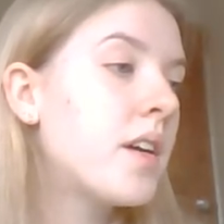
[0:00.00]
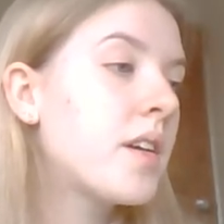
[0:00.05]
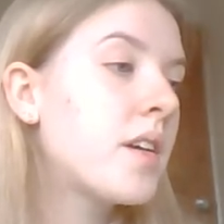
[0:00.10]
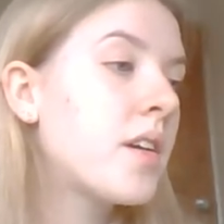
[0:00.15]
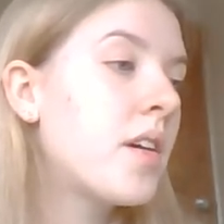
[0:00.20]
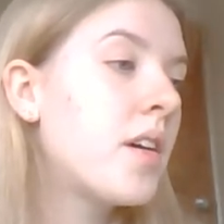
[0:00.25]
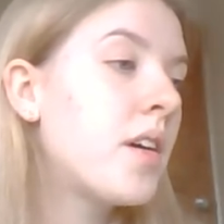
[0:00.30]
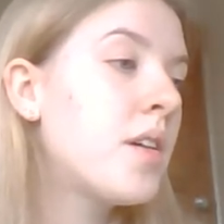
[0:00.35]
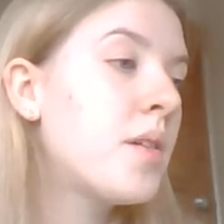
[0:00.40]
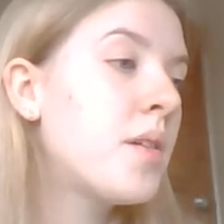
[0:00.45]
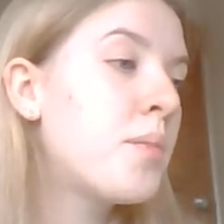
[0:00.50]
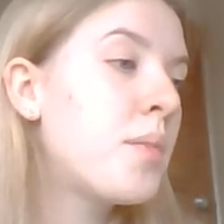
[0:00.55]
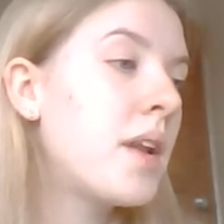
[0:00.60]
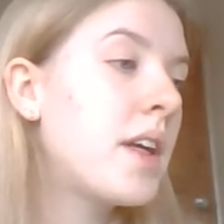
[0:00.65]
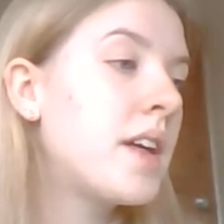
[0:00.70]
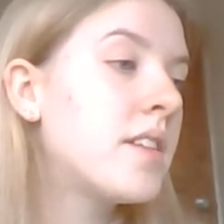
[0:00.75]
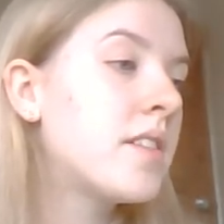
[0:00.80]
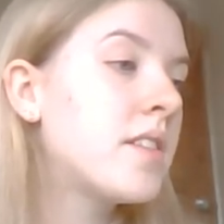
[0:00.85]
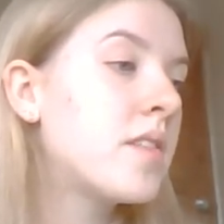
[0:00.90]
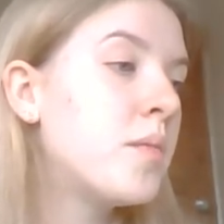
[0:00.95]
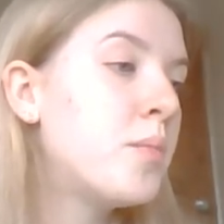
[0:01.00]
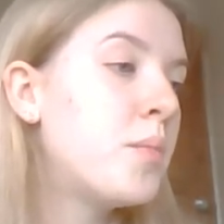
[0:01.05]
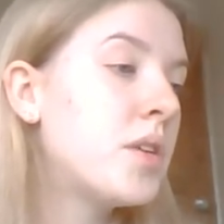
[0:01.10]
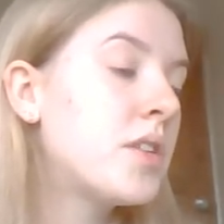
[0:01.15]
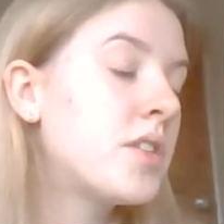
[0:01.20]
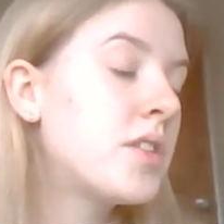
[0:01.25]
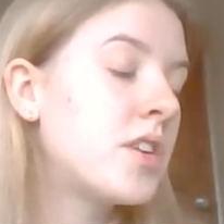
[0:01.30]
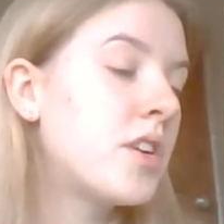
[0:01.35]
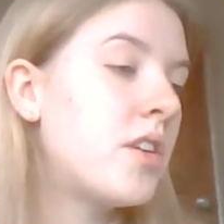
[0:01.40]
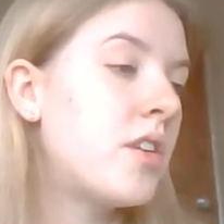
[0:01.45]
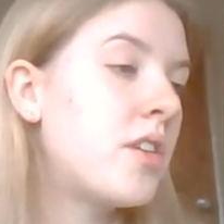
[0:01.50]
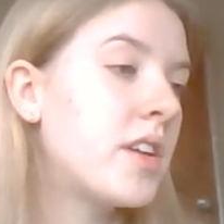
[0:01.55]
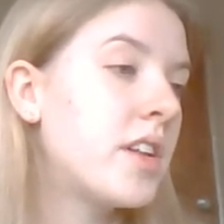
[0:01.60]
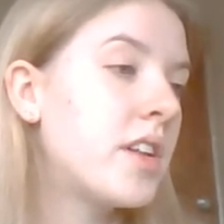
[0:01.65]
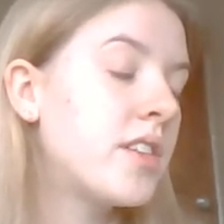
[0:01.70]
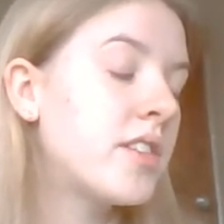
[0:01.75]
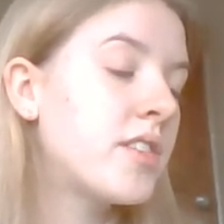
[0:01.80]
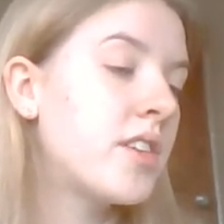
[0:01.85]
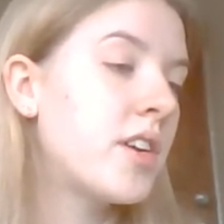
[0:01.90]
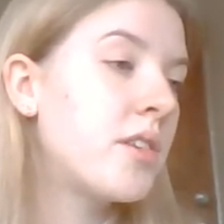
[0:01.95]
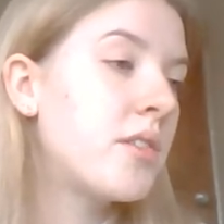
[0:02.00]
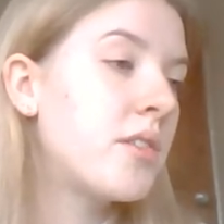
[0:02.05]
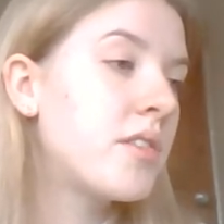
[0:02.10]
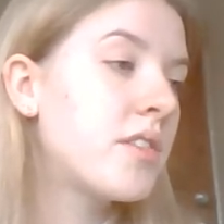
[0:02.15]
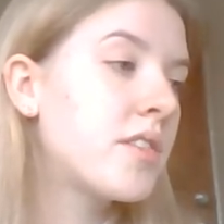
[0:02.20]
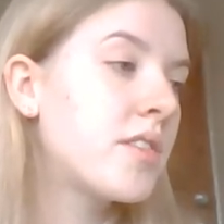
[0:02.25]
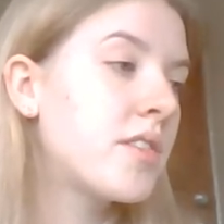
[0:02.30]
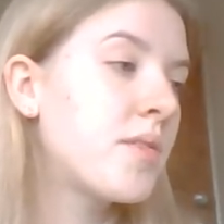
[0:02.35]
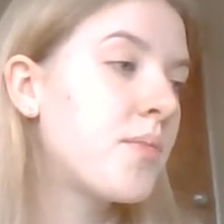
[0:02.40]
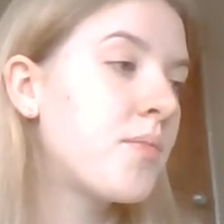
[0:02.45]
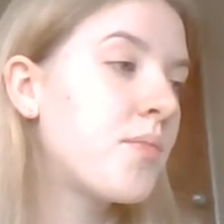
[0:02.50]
Kurt placed some butter on his toast.